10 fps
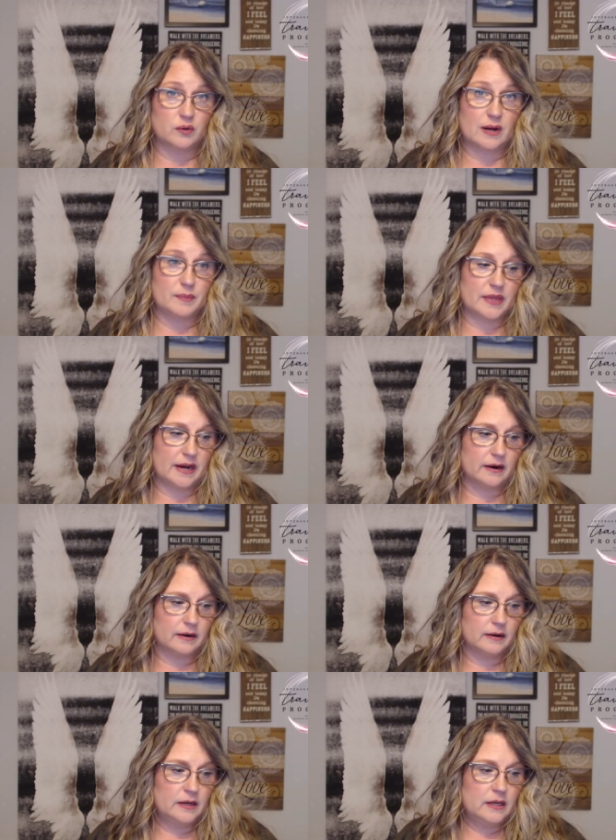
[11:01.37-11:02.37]
up
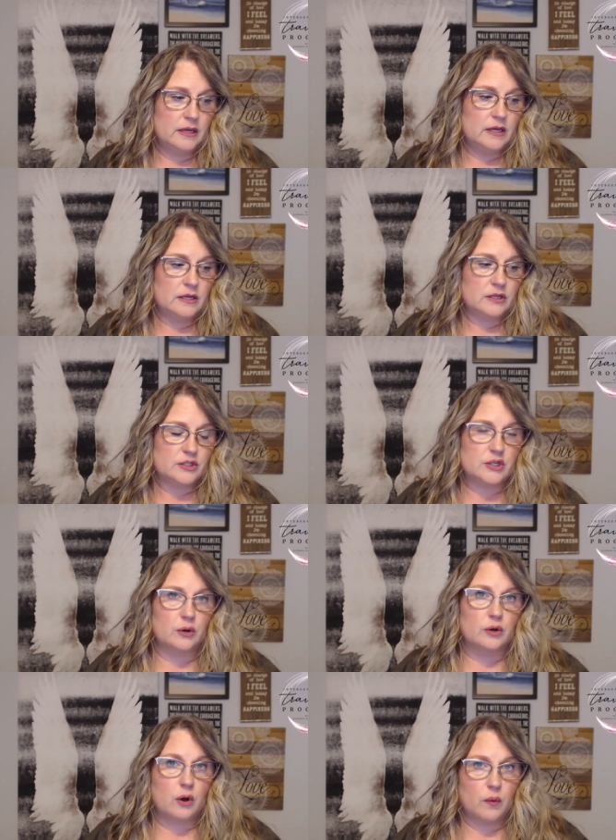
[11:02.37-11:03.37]
there.
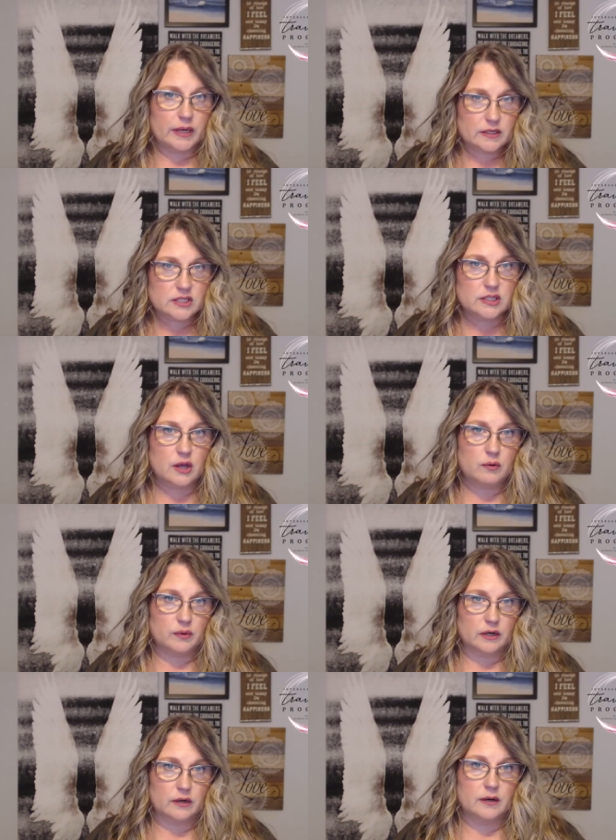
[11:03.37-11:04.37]
So going
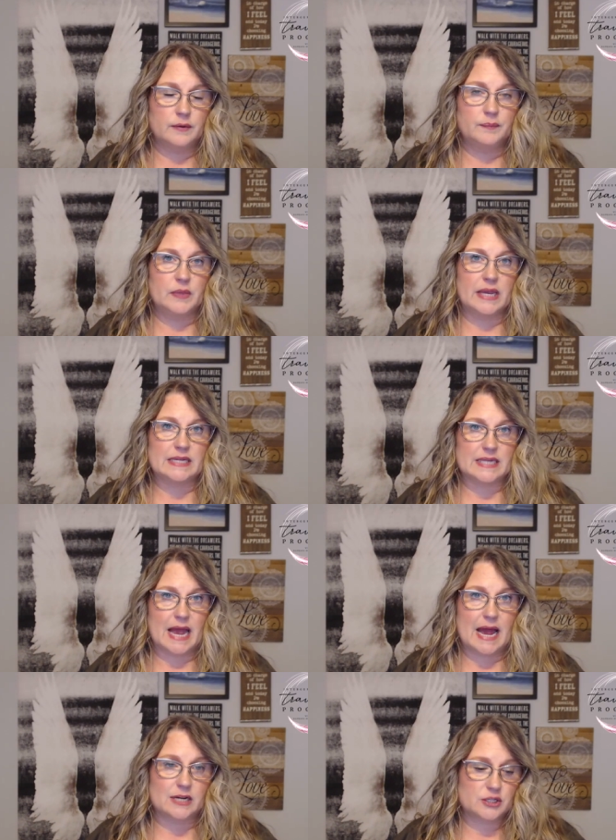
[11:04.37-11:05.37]
slower is
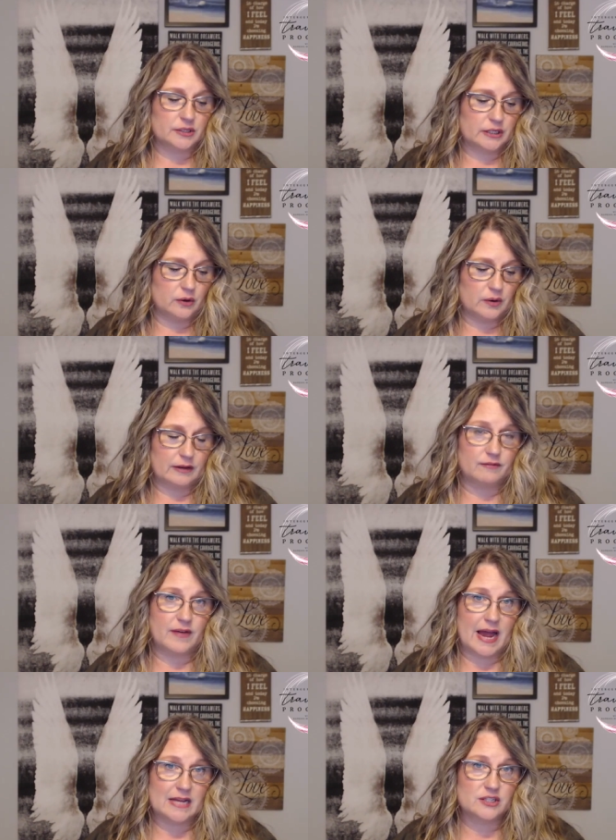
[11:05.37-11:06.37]
actually going
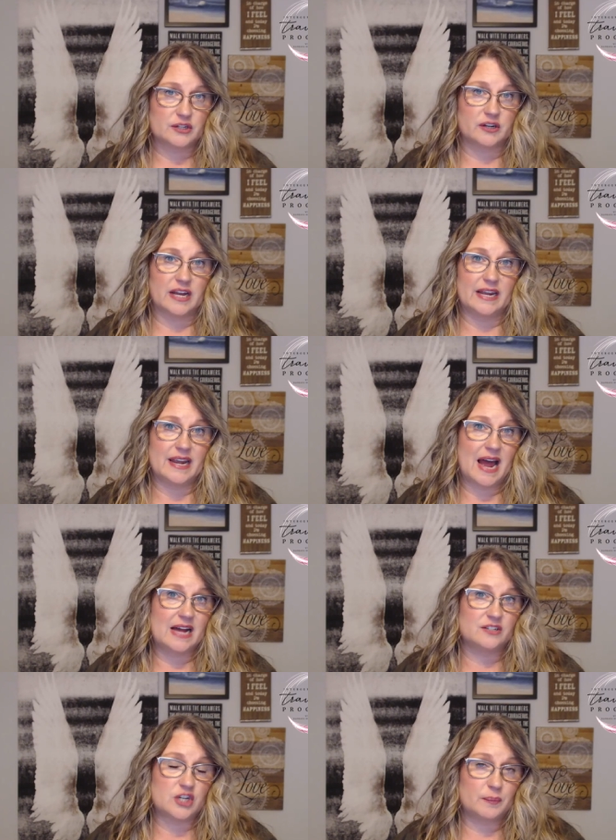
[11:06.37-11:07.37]
faster, and
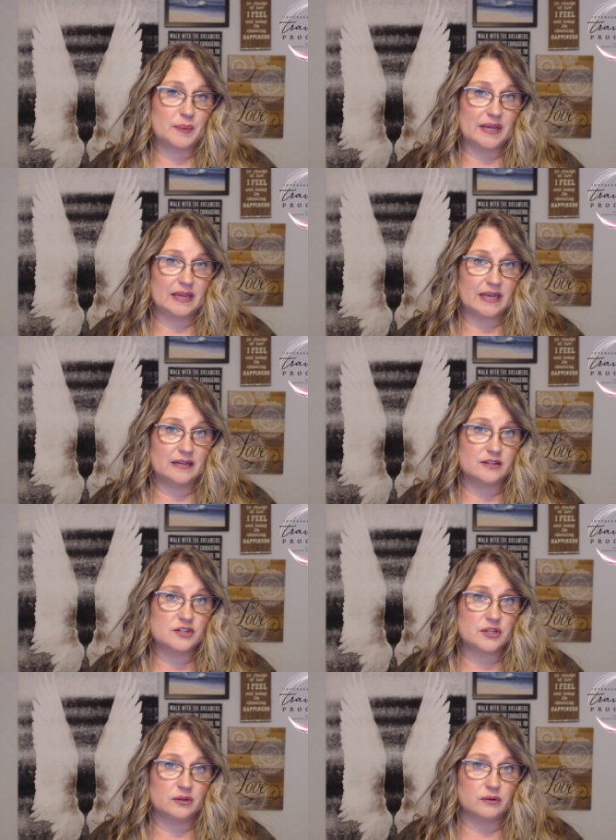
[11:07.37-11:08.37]
not jumping
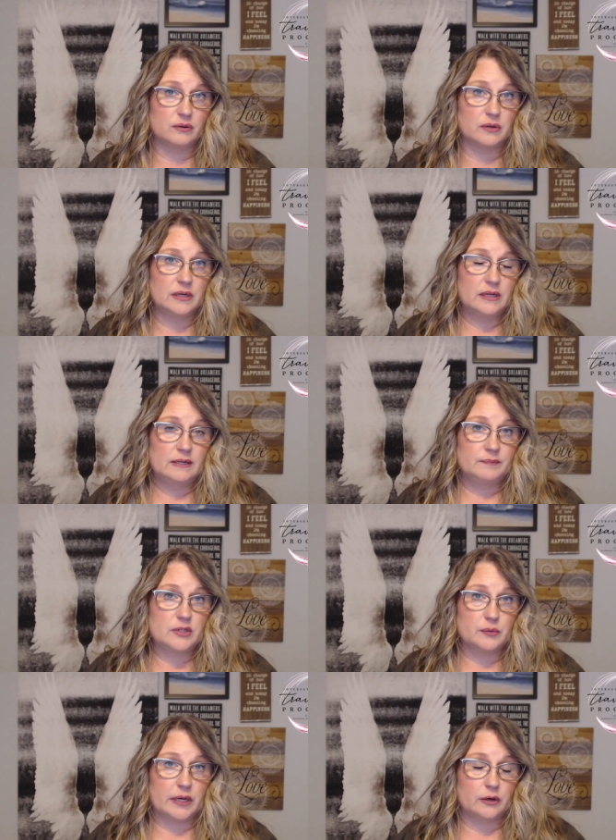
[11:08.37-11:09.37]
into
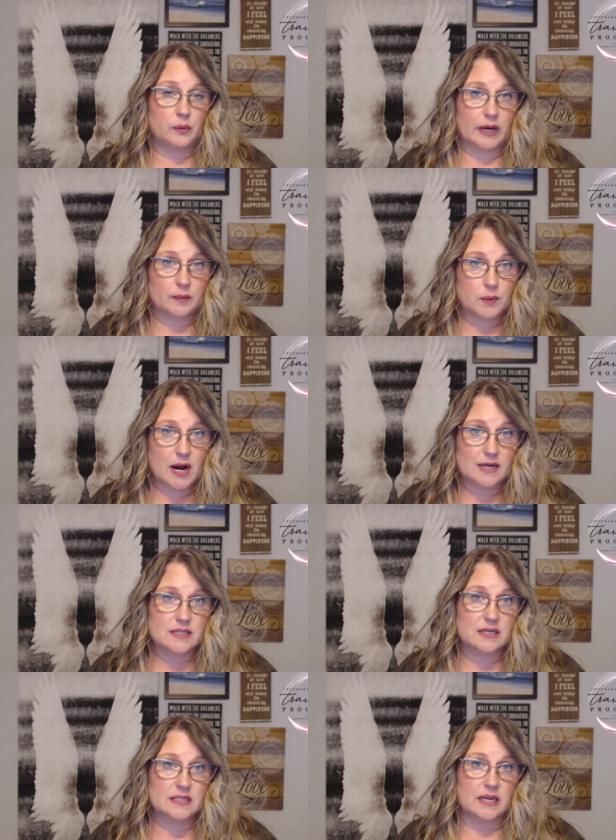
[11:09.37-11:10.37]
doing quick
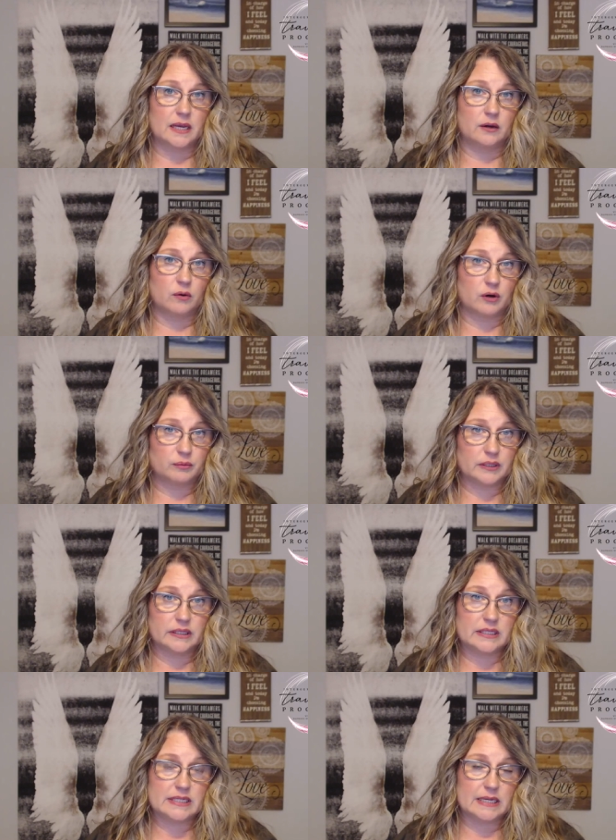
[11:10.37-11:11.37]
processing or
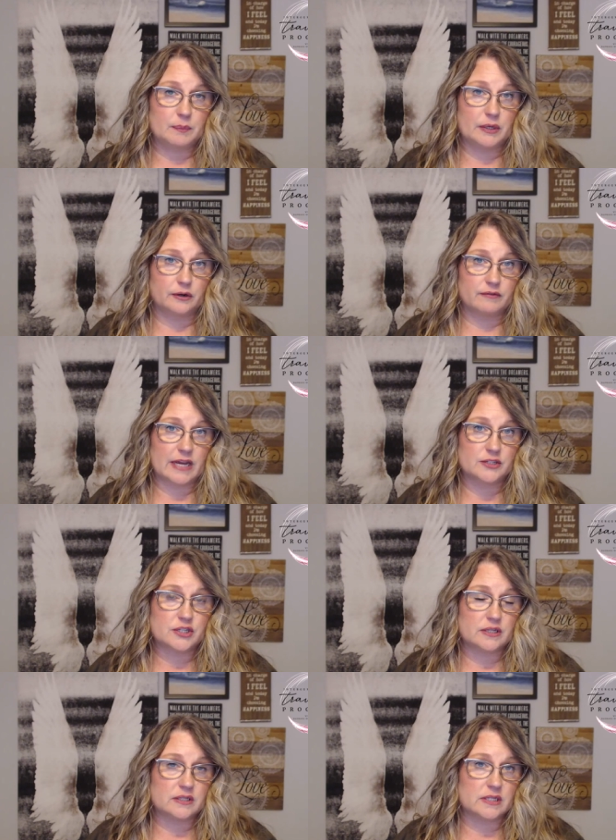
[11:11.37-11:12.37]
really deep
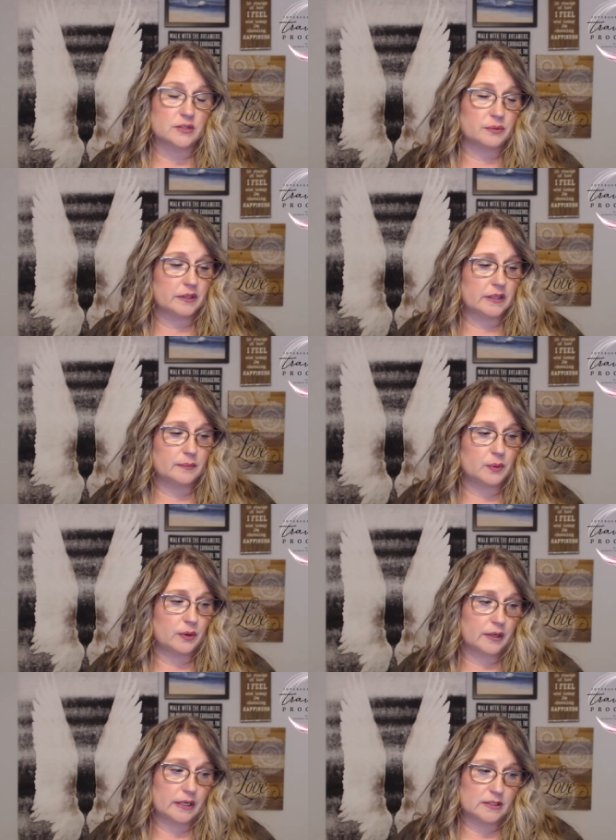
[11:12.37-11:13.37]
interventions is really
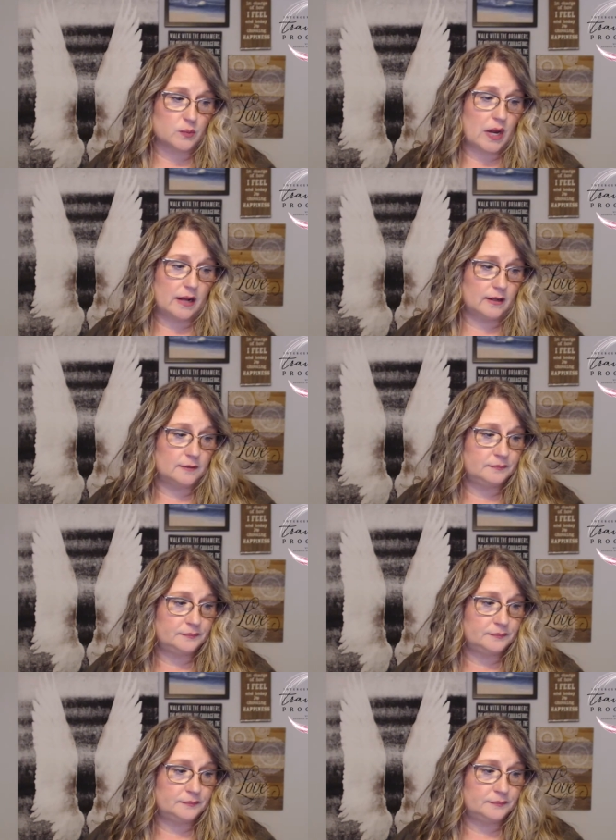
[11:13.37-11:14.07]
important as well.